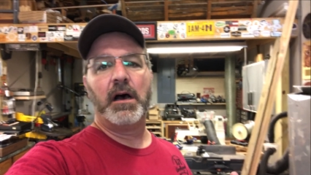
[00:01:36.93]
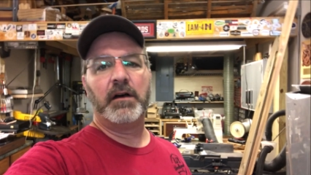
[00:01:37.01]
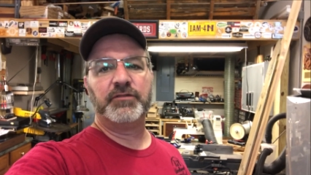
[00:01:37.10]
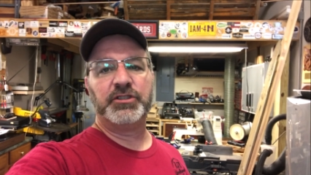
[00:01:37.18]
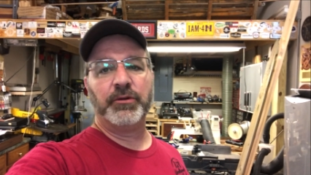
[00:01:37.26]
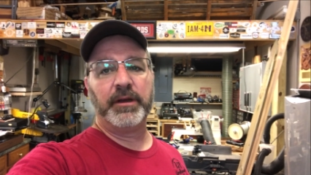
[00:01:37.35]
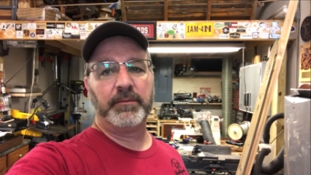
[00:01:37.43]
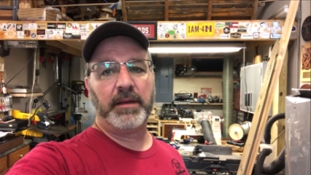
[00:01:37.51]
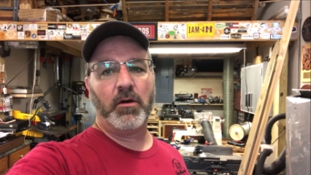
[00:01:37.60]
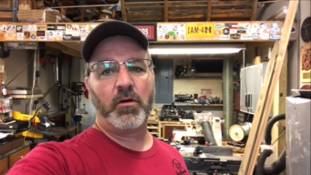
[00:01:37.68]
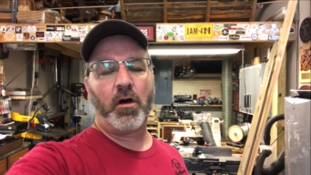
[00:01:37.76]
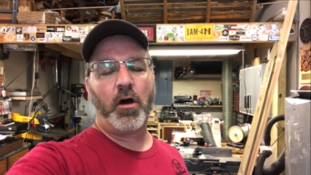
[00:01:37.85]
of doing
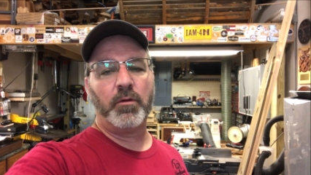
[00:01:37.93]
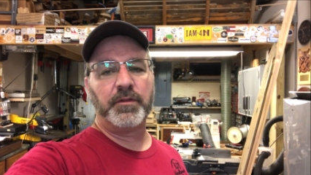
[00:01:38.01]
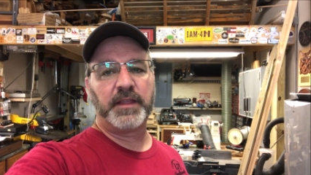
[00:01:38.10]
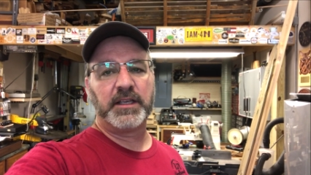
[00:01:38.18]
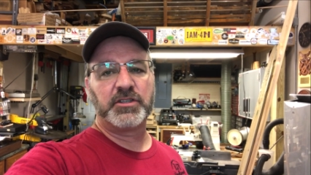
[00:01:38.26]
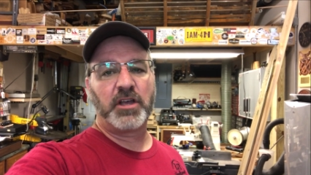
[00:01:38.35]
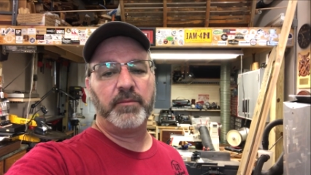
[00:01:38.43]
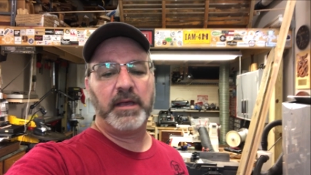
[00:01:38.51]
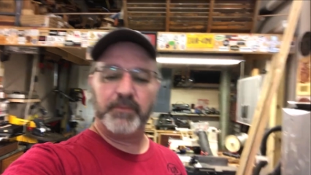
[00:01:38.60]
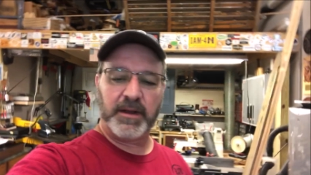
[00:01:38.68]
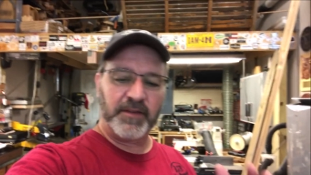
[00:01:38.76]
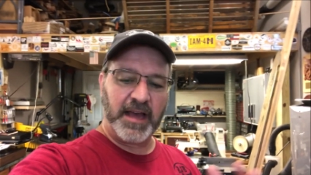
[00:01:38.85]
mail call when things come
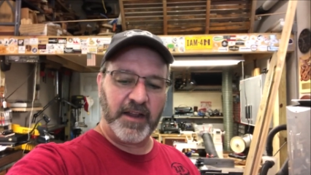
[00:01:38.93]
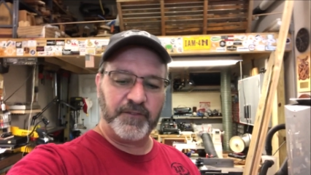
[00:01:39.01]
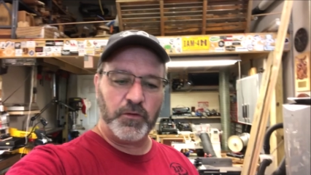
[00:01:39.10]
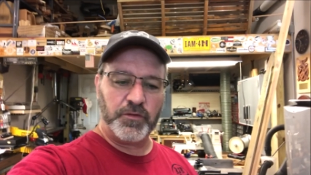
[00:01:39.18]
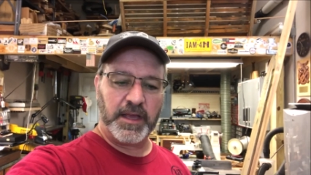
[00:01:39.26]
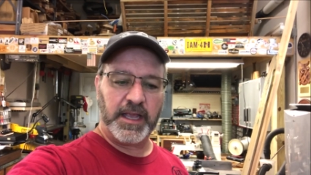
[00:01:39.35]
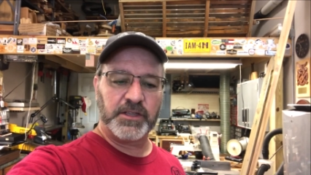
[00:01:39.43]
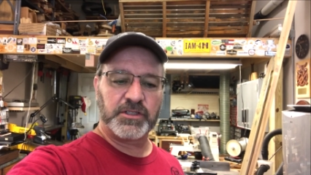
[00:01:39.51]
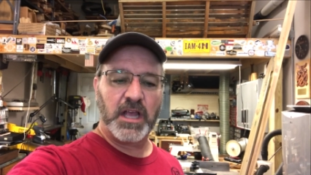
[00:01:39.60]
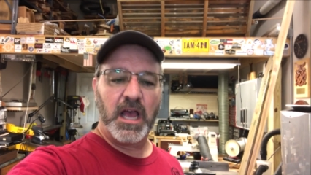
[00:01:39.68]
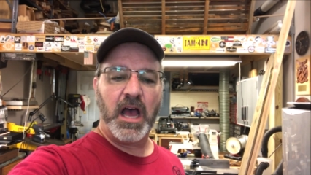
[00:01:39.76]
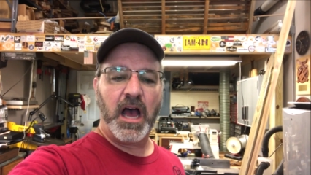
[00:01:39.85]
in, but I've got a few
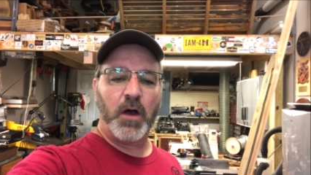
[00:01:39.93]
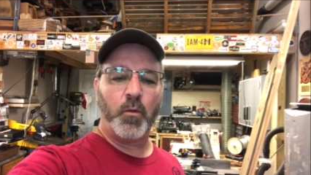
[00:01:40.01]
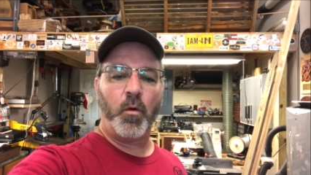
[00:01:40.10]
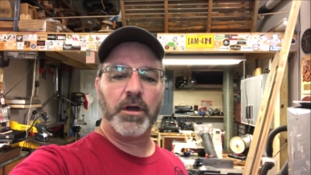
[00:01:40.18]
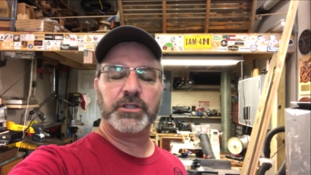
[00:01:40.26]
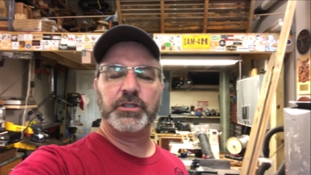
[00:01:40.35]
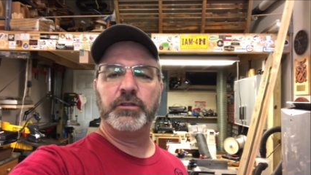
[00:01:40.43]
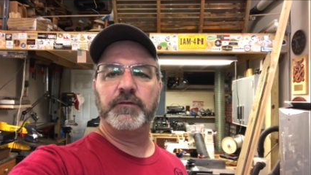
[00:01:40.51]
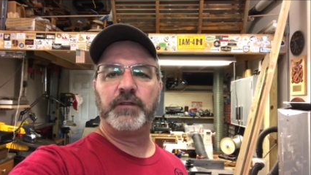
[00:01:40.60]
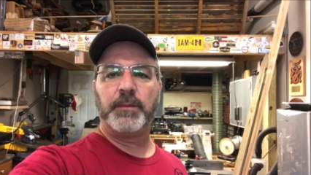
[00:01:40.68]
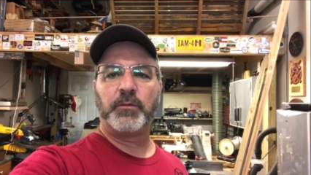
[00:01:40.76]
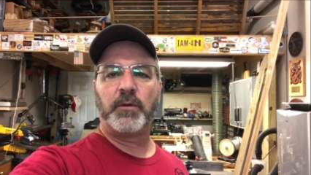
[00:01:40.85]
things I want to
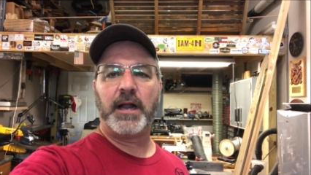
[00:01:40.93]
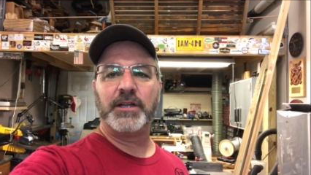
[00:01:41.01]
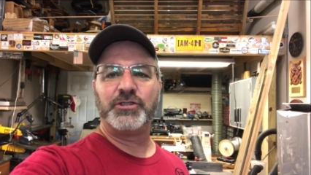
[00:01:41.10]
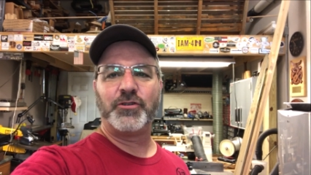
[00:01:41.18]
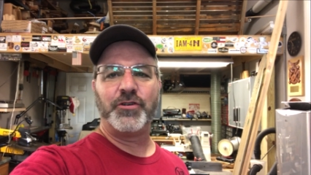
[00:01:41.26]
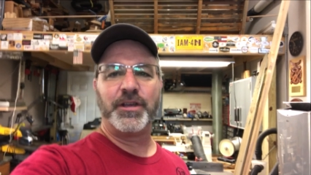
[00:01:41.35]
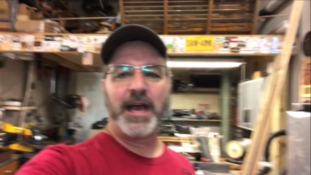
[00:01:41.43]
flip around and show you